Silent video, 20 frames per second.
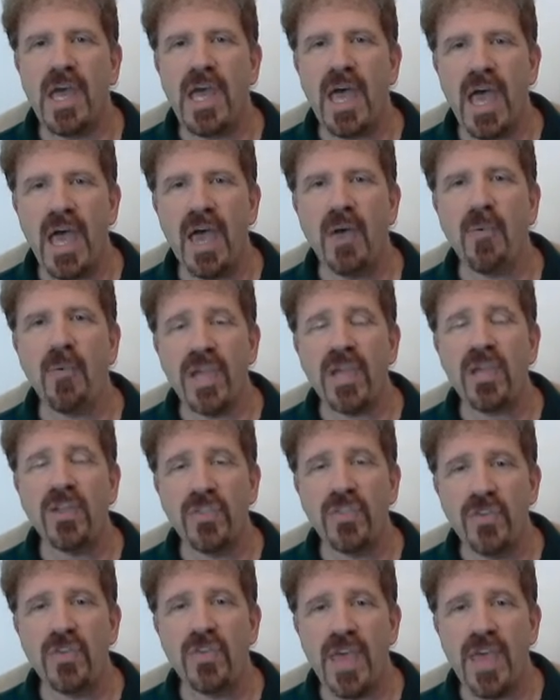And we could
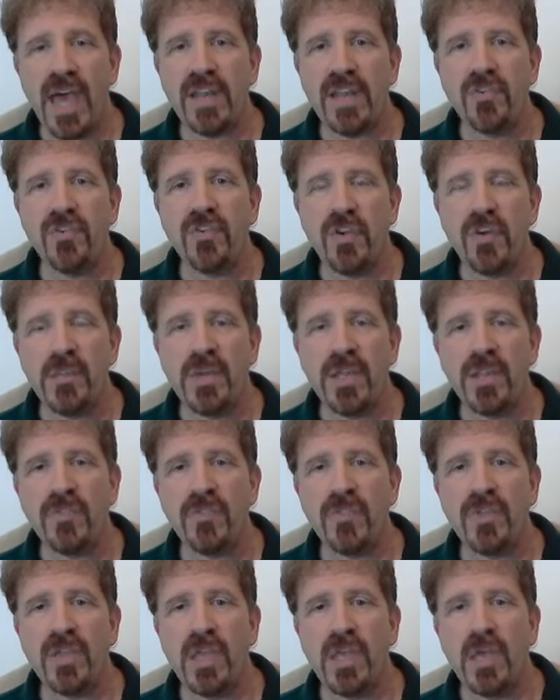do that as
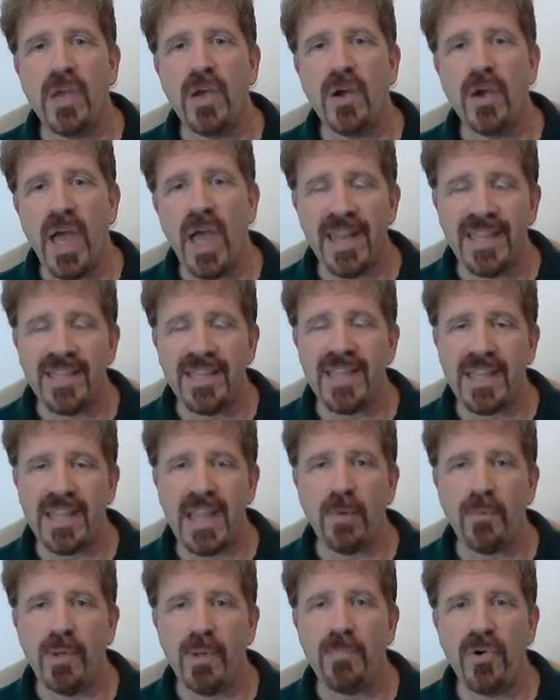humans. Anything
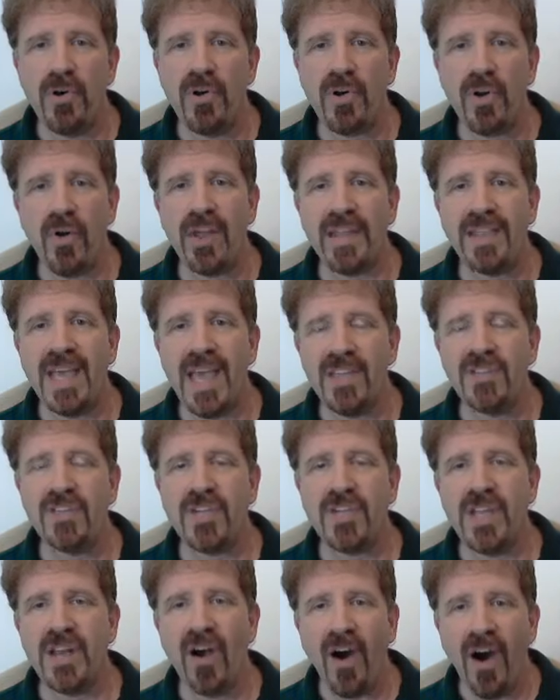that we put our
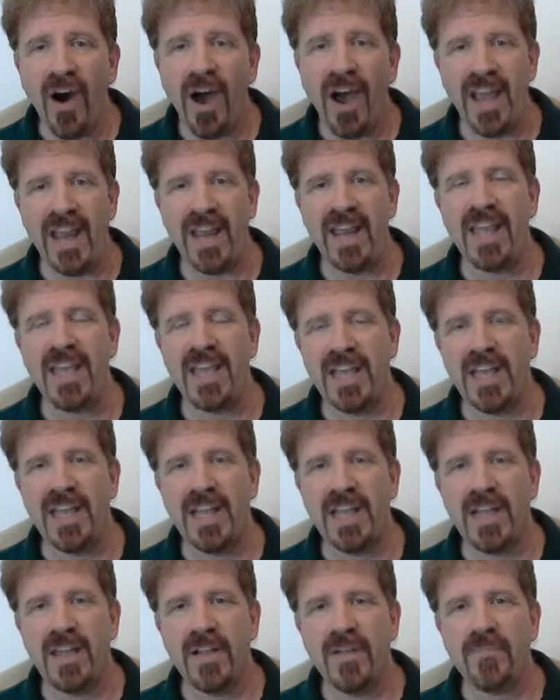attention on,
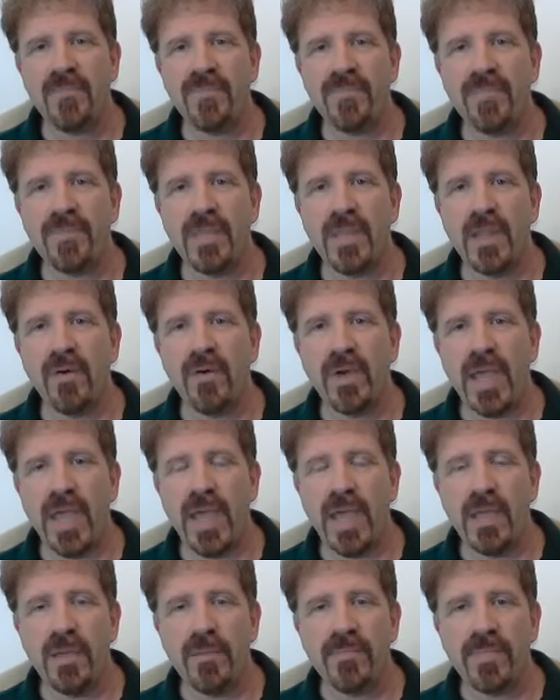
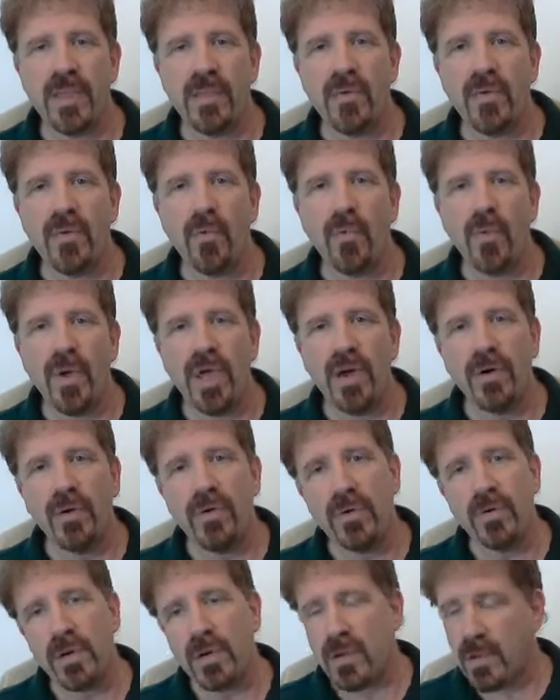okay,
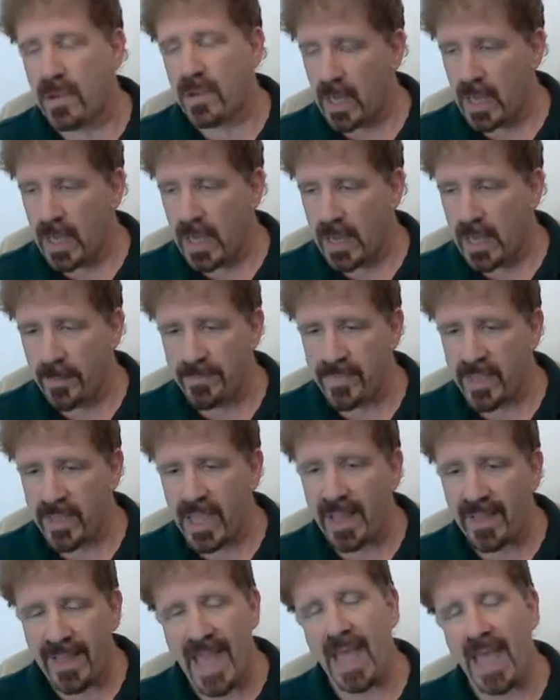will
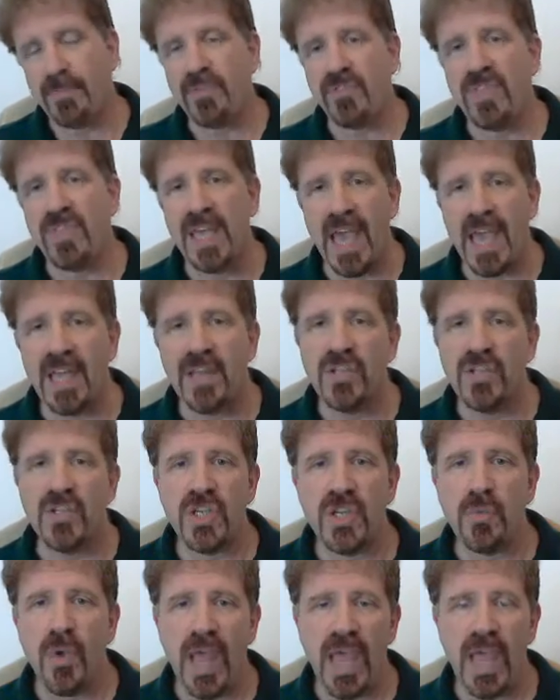collapse the
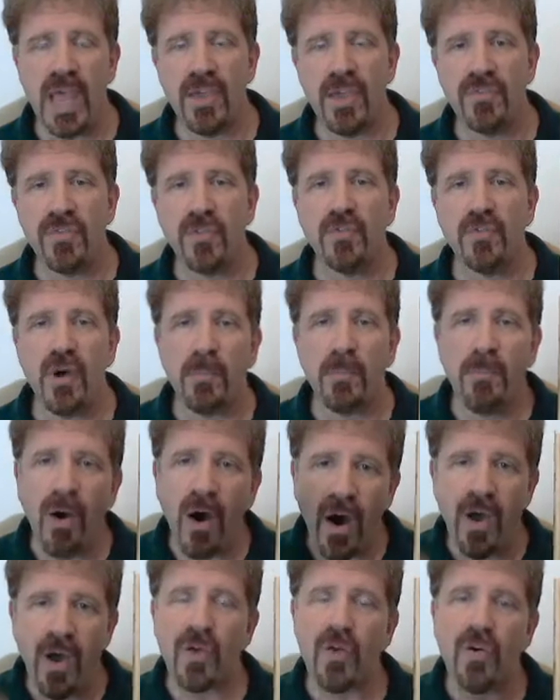energy wave to a
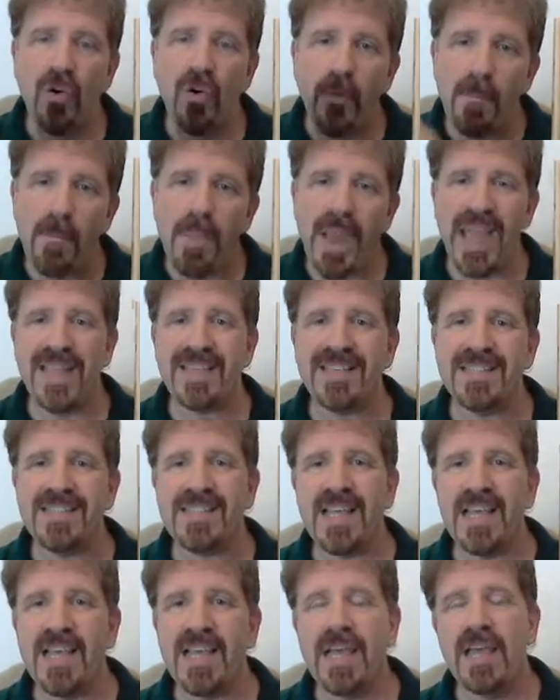
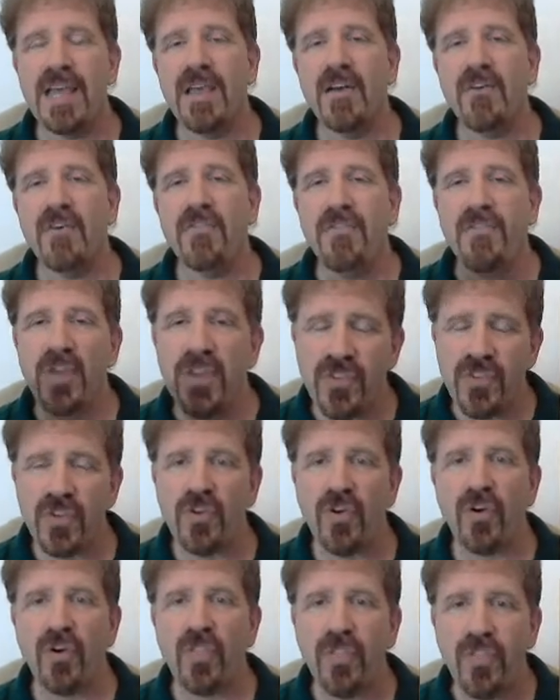particle-based
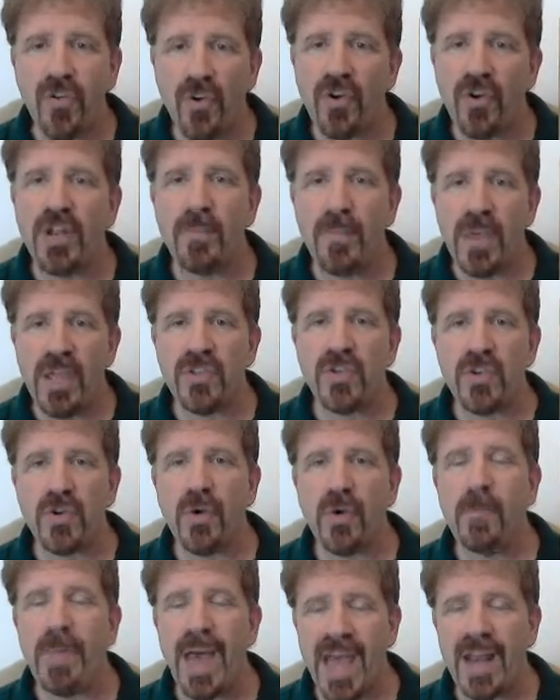physical
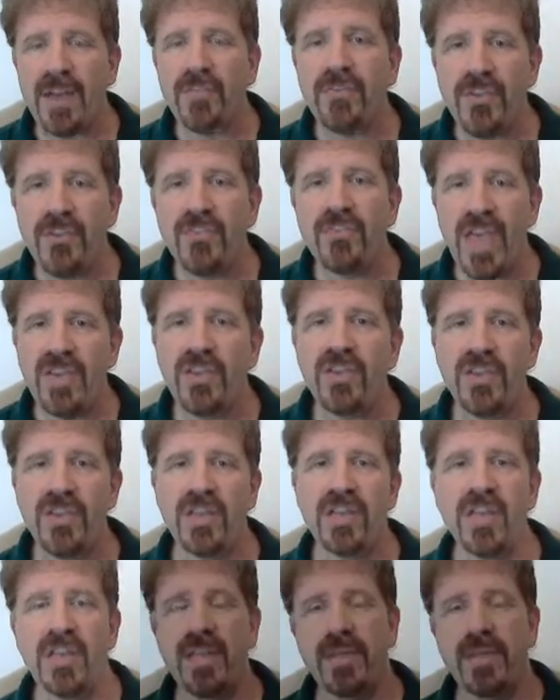third-dimensional manifestation.